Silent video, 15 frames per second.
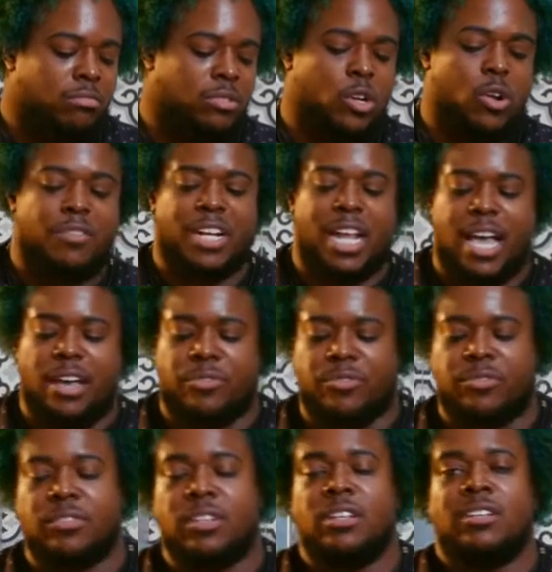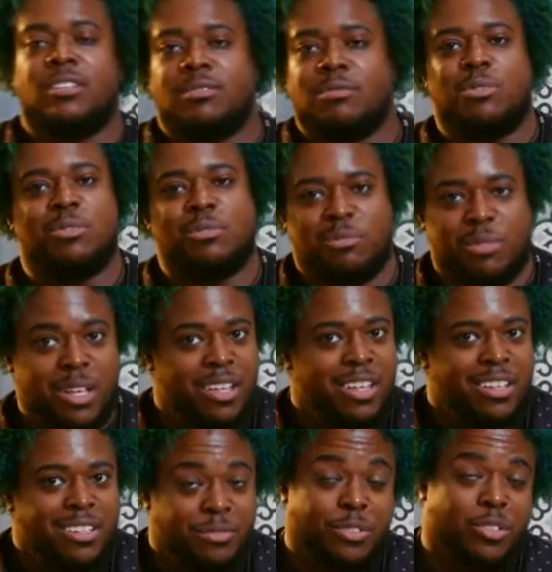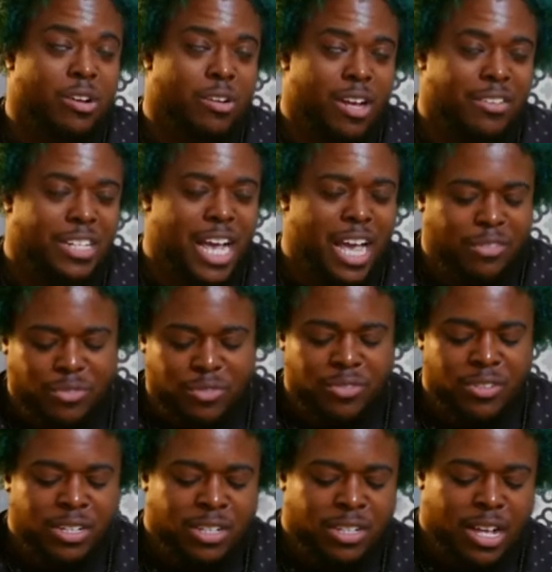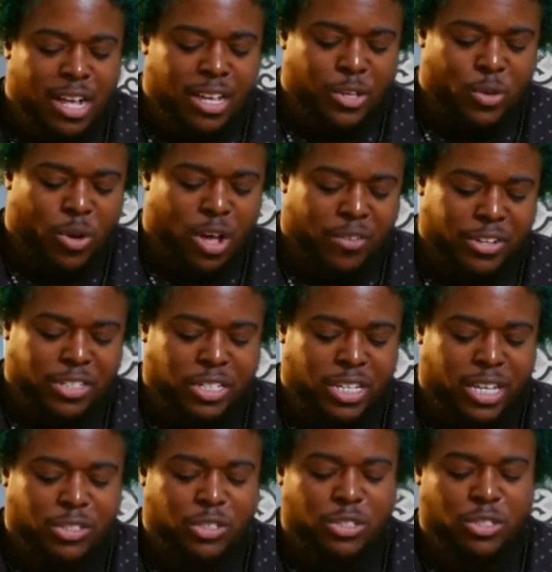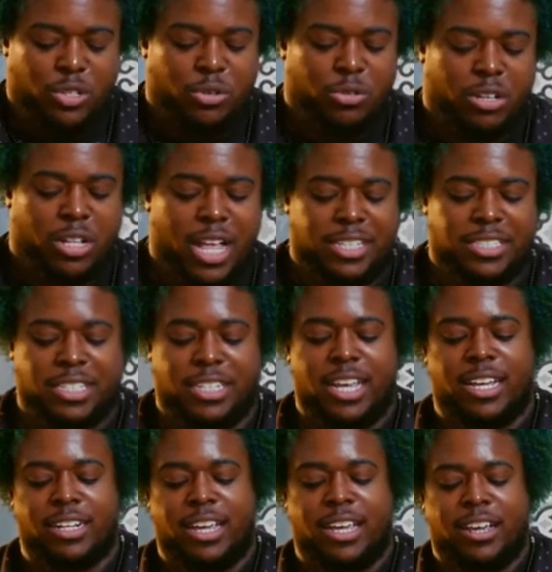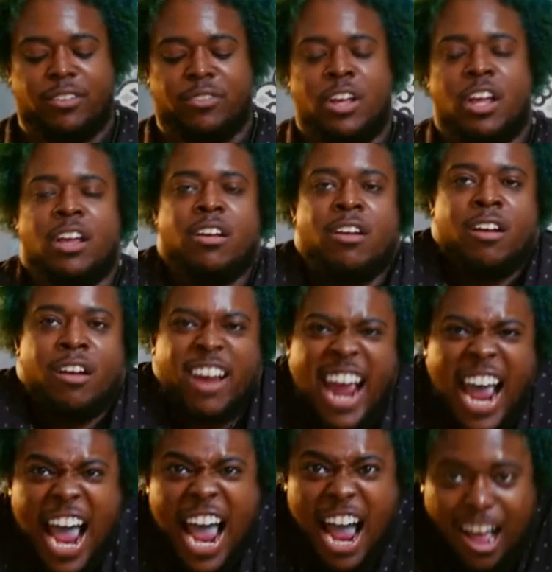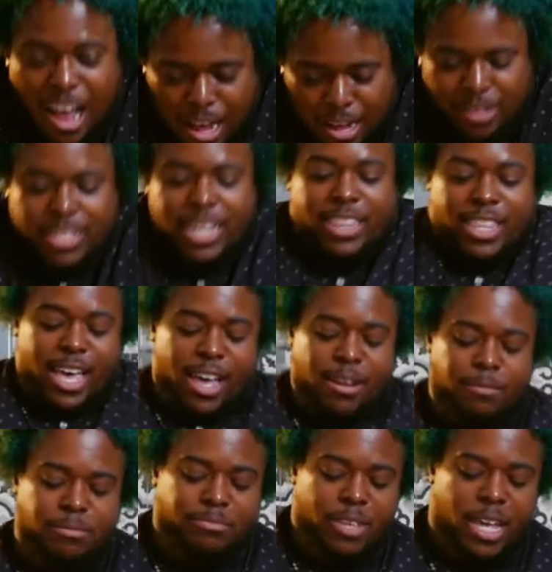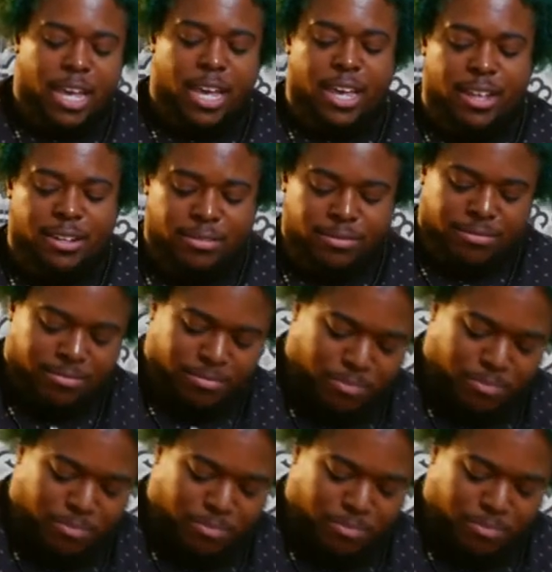you don't have a knife, if you don't have a knife, uh, you obviously could just do the classic technique of, yeah, like that, and